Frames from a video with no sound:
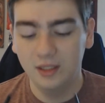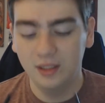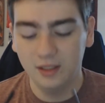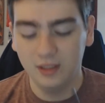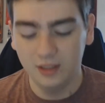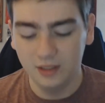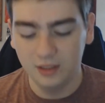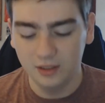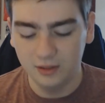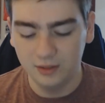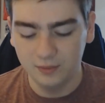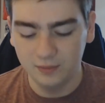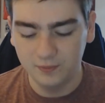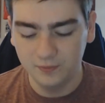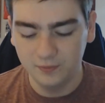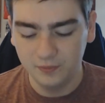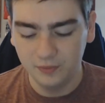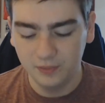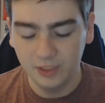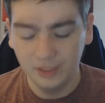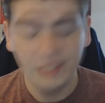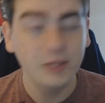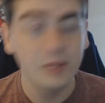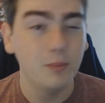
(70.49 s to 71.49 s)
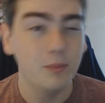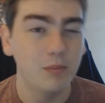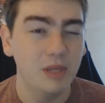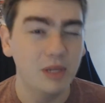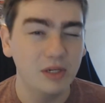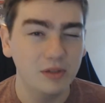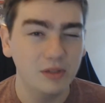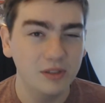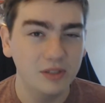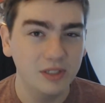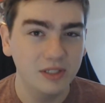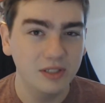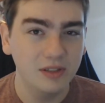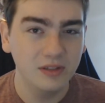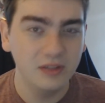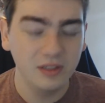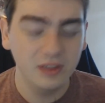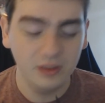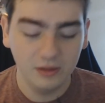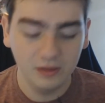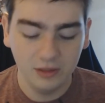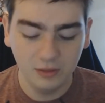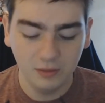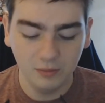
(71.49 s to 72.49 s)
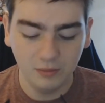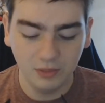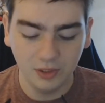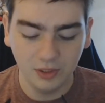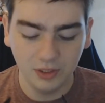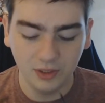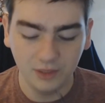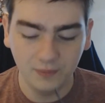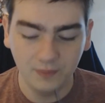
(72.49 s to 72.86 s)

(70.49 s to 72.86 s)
Not the metal necessarily, but